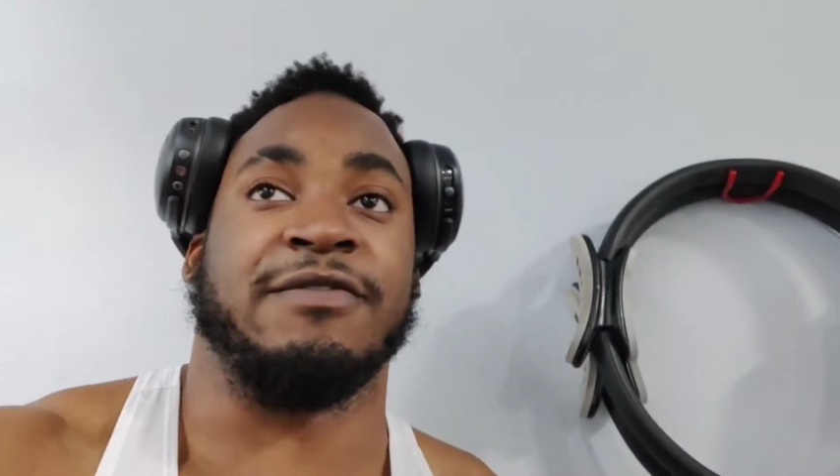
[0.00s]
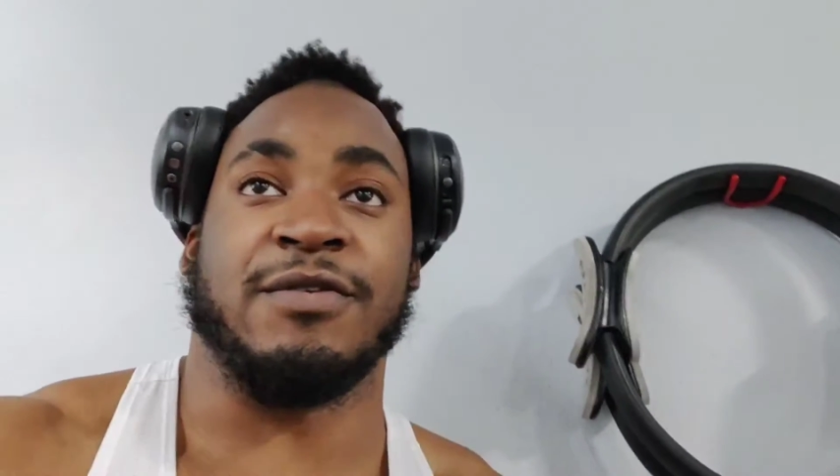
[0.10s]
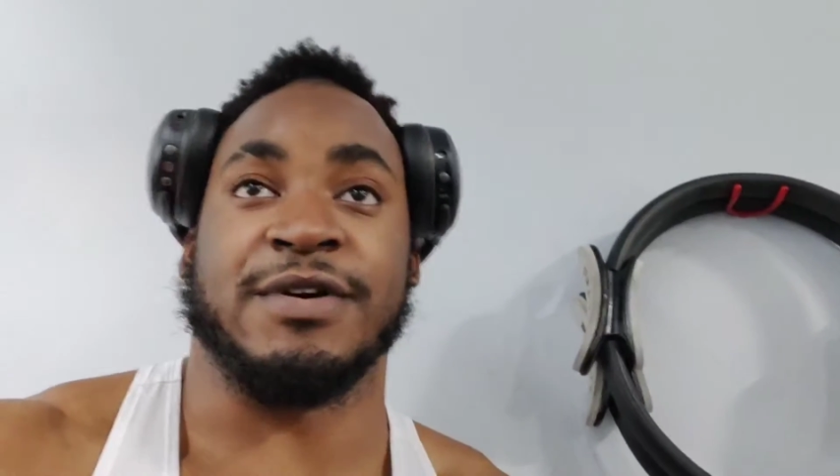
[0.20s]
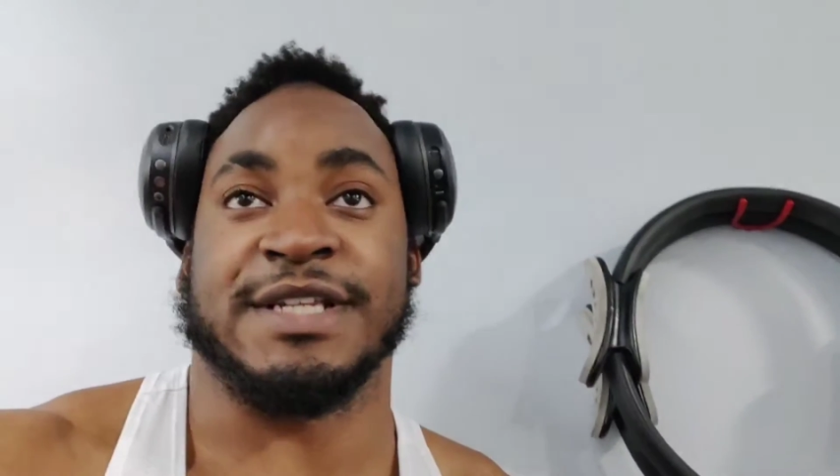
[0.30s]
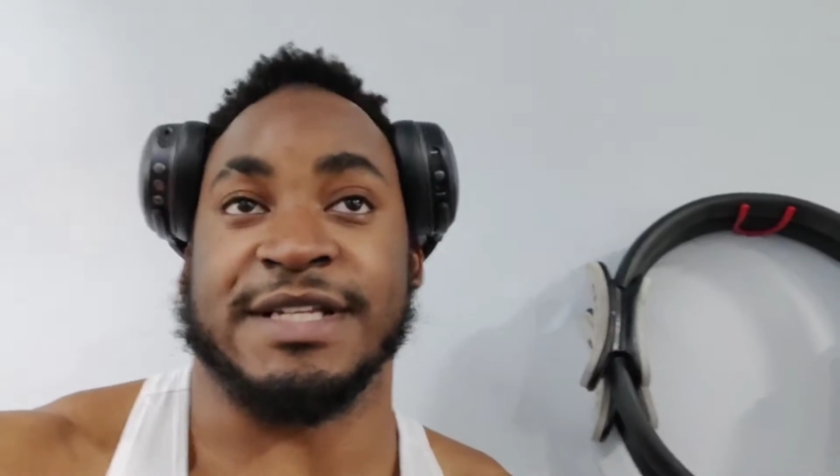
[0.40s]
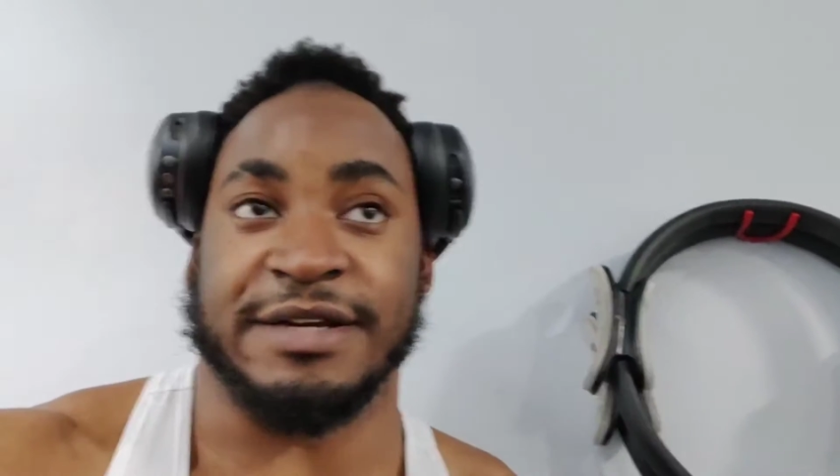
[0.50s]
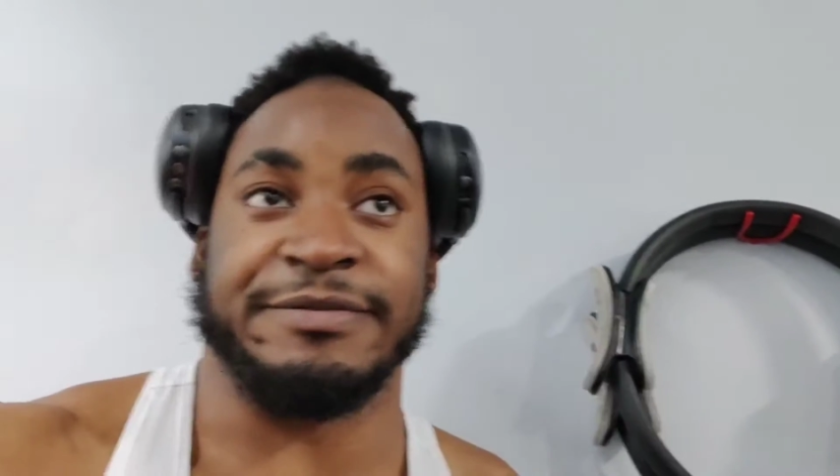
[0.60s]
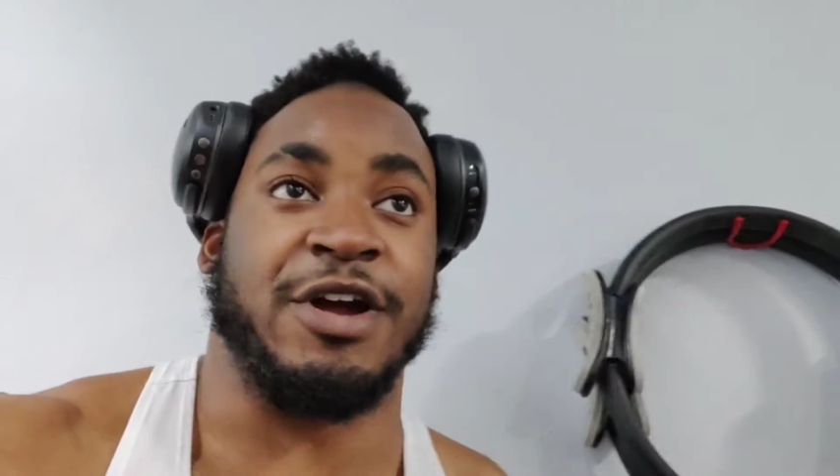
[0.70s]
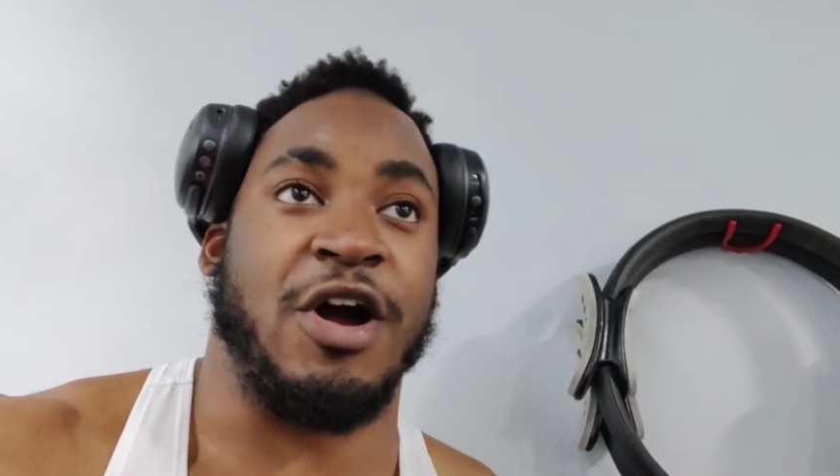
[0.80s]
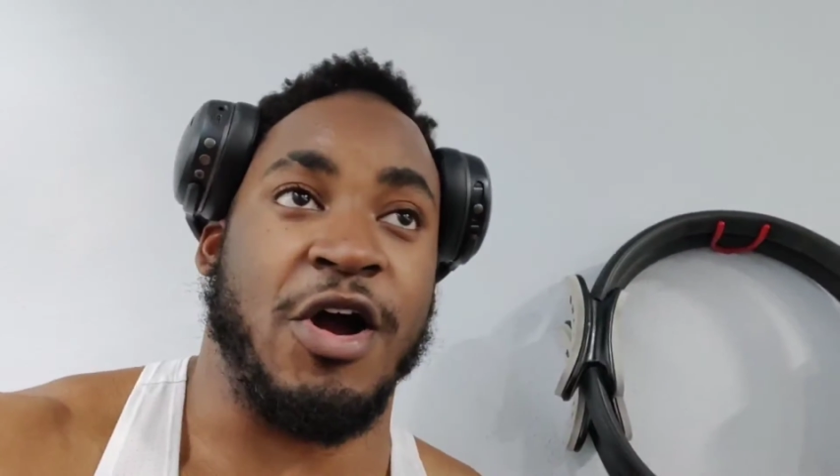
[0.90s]
Of course, it's
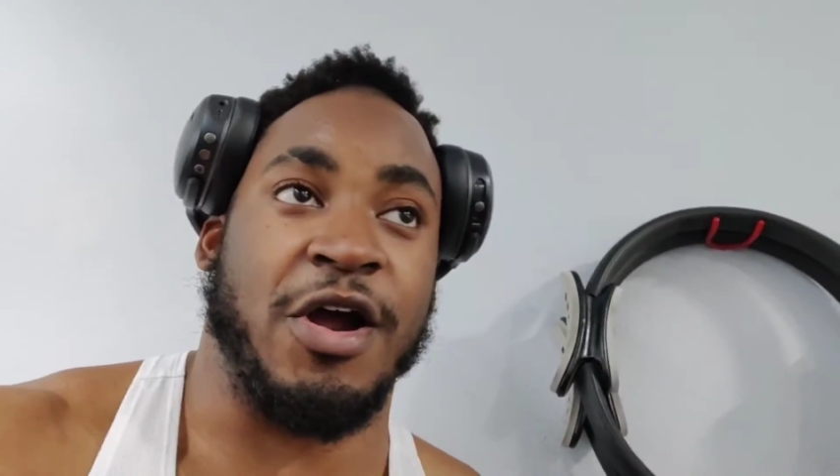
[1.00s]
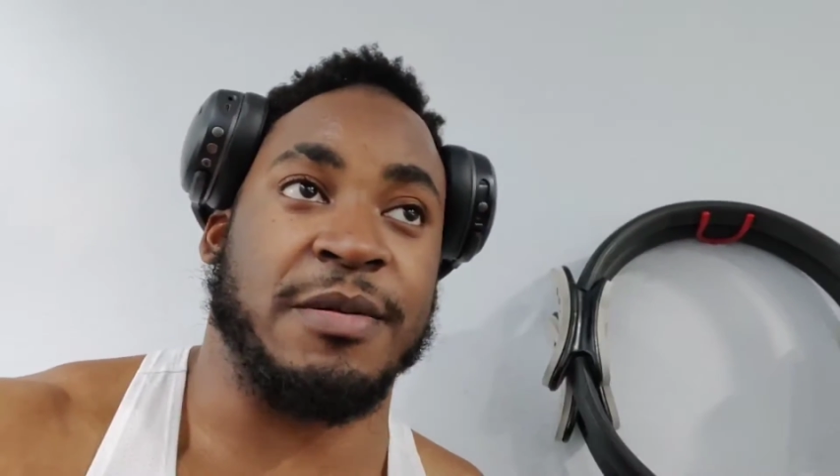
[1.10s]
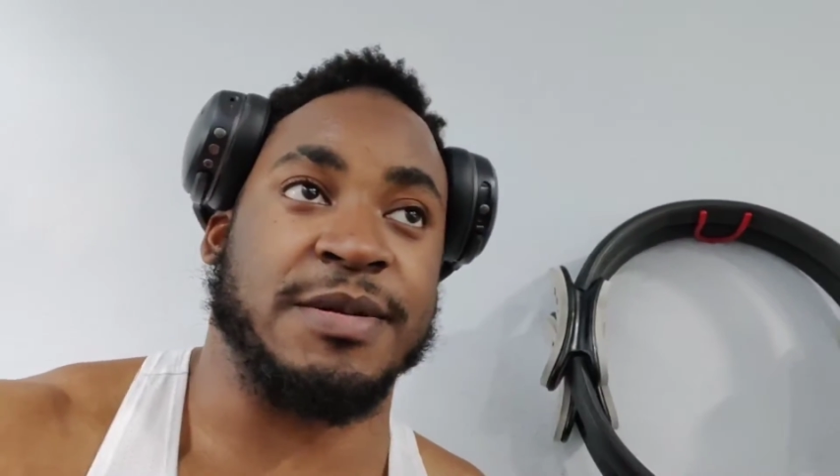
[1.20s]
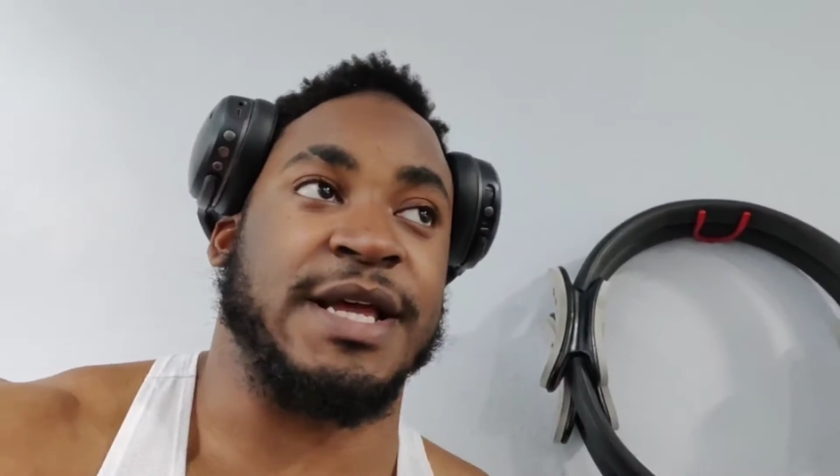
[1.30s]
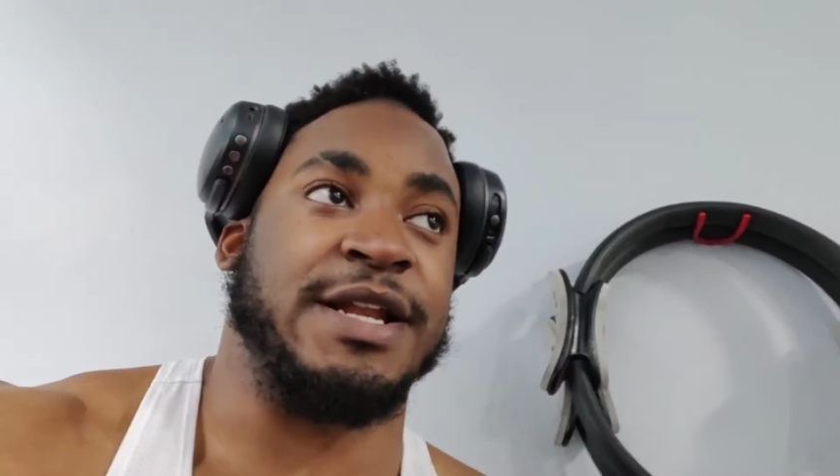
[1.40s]
going to be arms.